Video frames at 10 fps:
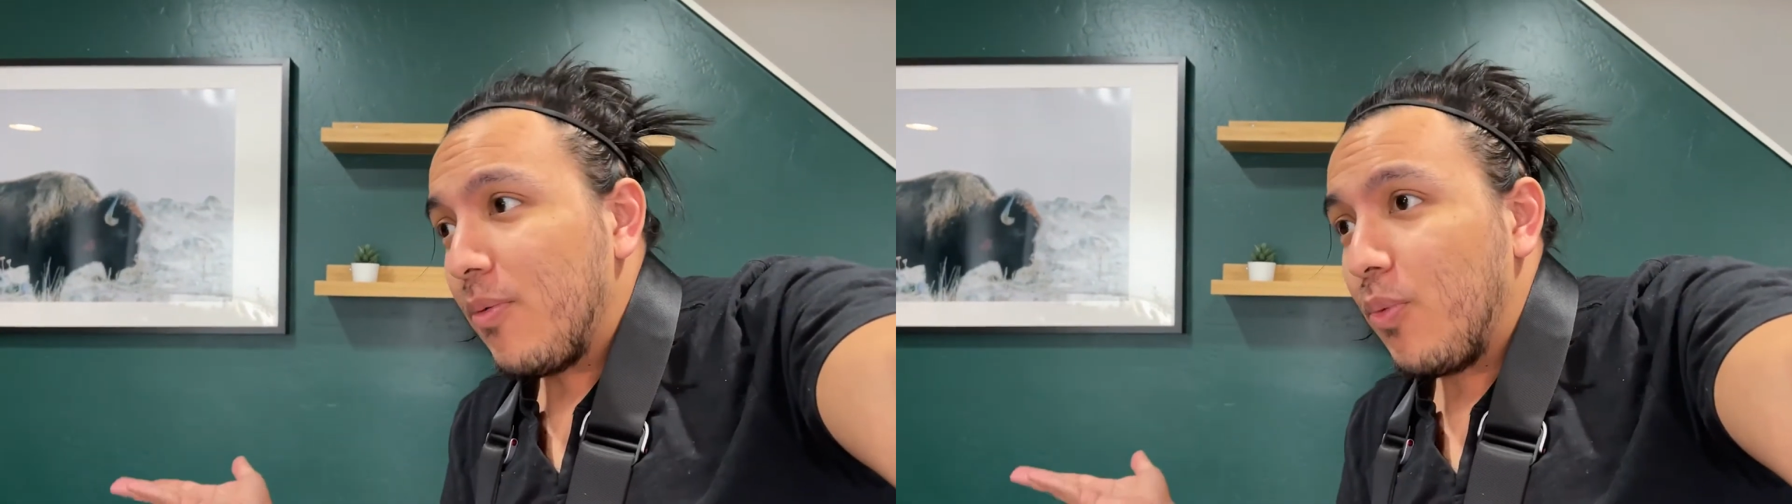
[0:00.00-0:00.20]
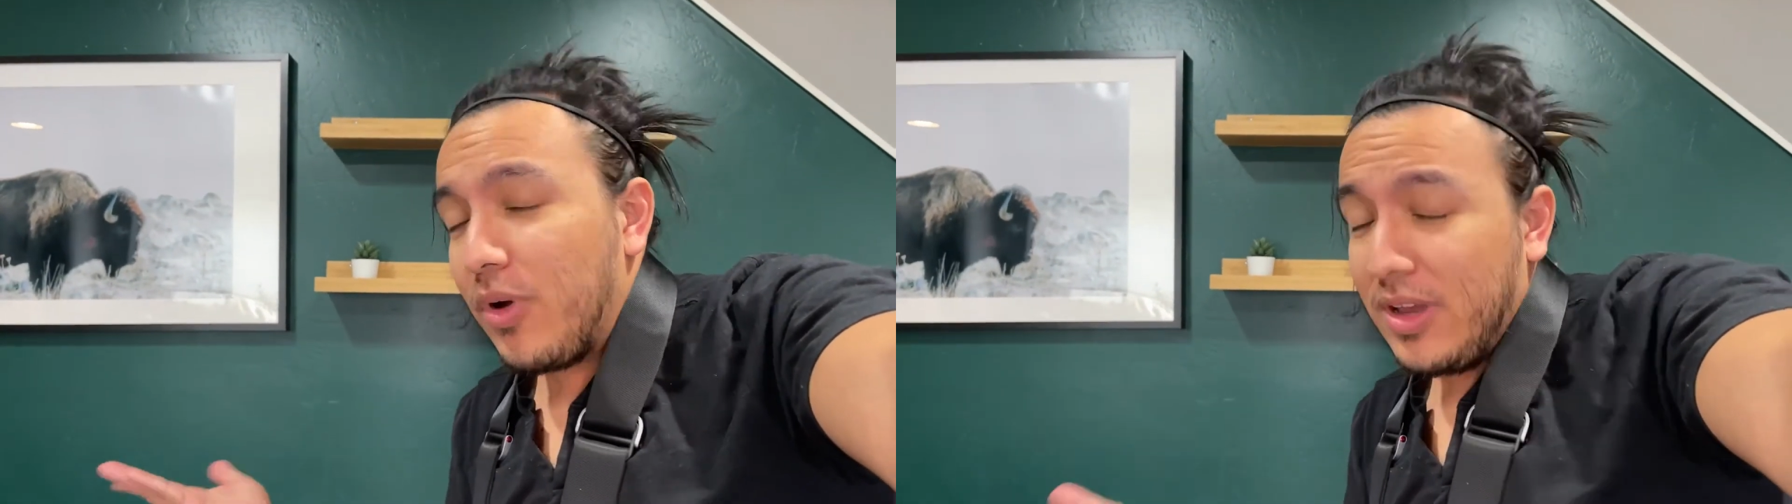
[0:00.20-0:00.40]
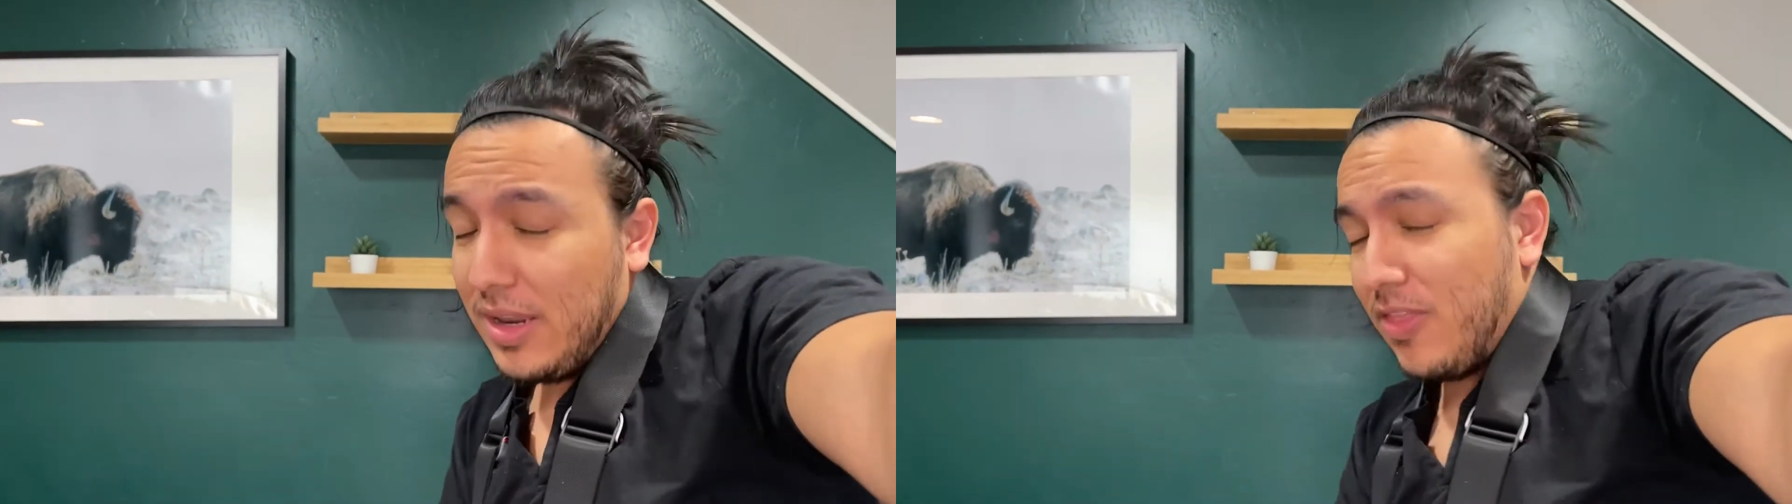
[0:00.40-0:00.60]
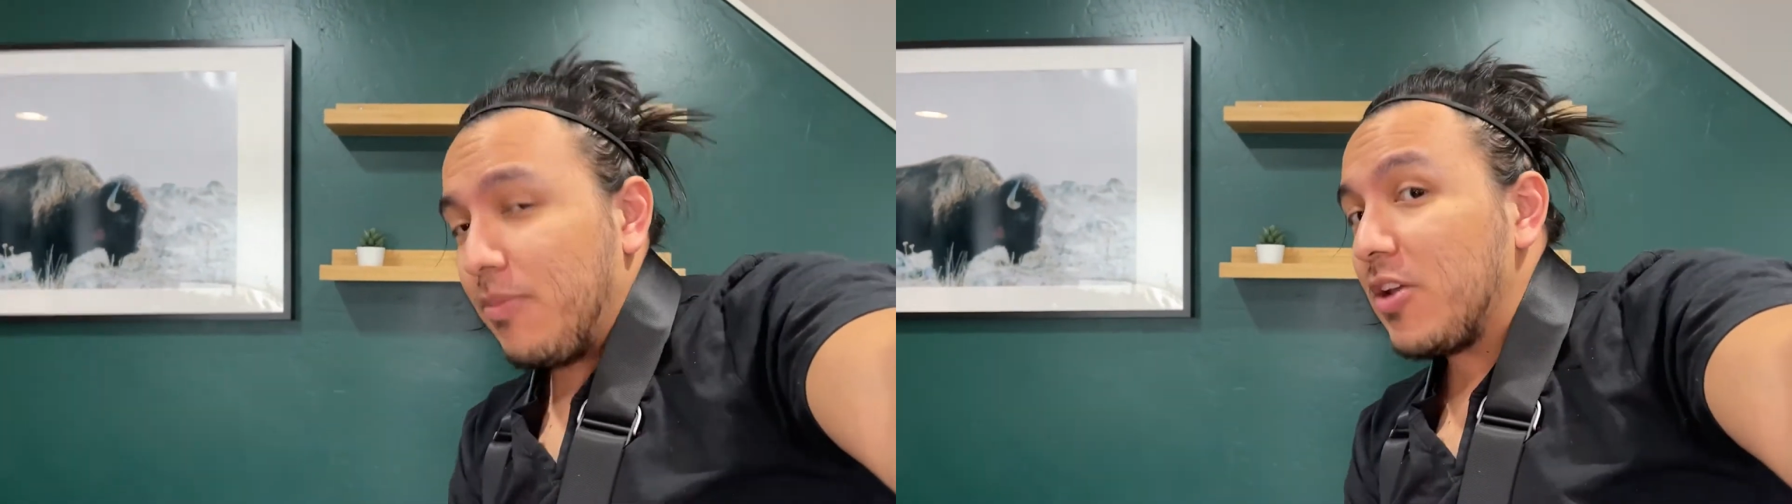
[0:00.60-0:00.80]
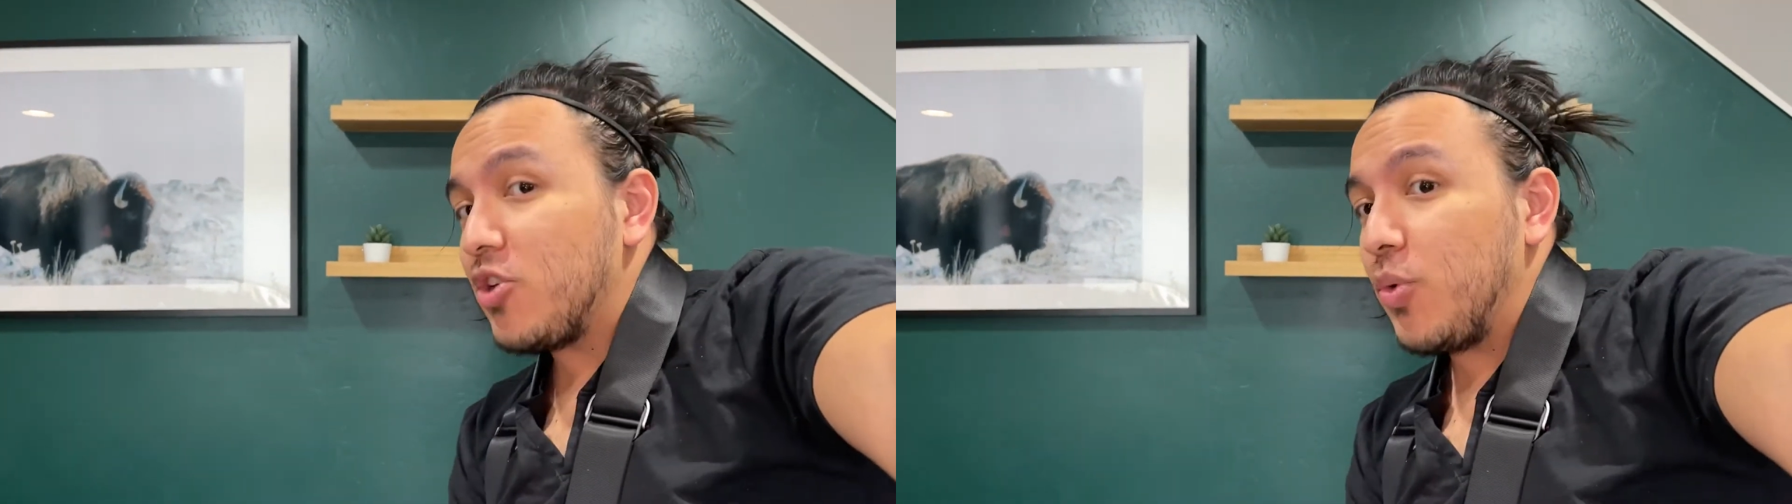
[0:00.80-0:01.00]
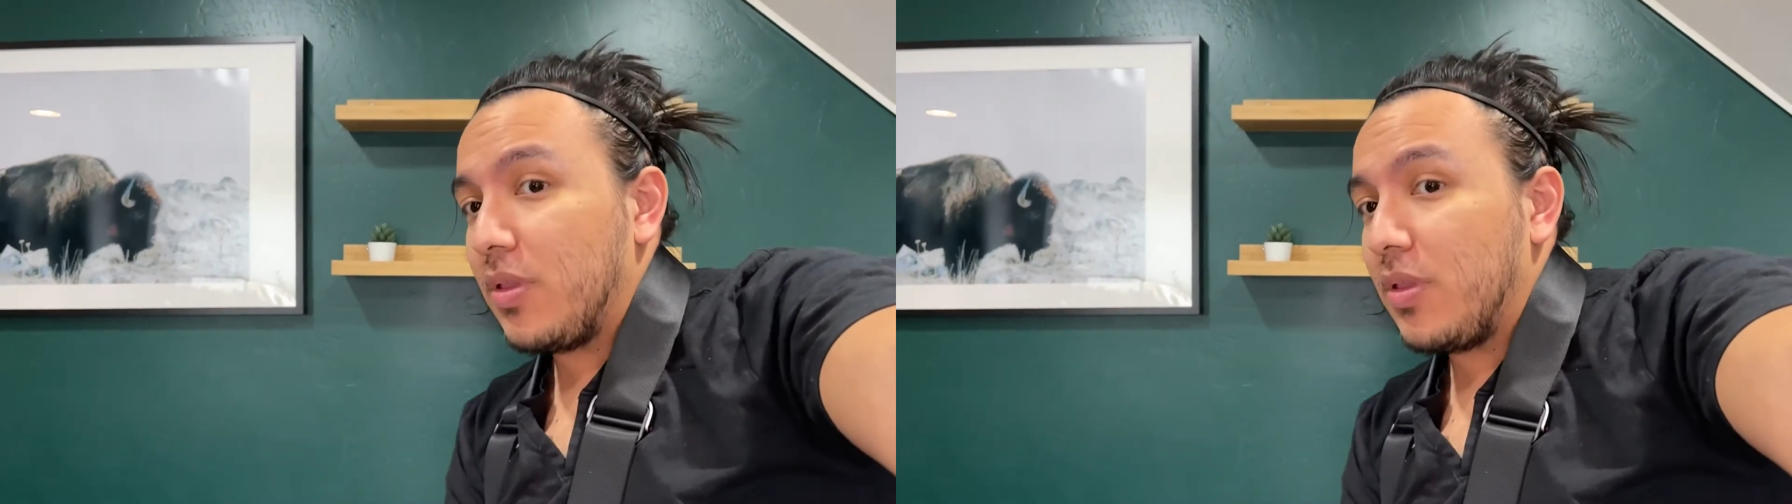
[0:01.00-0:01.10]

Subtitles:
we're going to have to make do with the